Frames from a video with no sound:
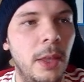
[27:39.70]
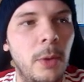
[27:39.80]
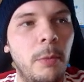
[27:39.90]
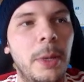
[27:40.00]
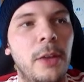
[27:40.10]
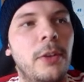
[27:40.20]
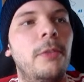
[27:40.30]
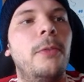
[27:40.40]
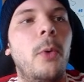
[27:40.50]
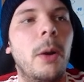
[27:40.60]
Then we have a
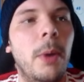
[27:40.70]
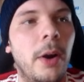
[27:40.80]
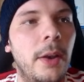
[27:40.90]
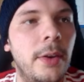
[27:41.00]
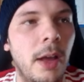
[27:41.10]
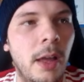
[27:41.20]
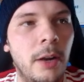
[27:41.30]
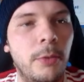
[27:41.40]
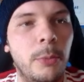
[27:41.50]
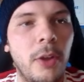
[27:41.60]
PSA 4
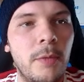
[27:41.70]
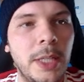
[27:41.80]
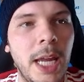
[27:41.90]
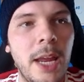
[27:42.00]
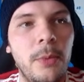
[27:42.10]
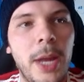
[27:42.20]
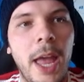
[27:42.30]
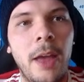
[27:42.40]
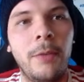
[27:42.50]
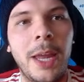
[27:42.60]
Maradona from 78. We
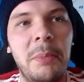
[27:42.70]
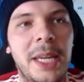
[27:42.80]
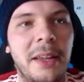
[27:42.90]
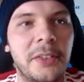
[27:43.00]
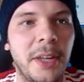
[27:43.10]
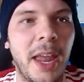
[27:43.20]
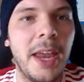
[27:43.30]
have a PSA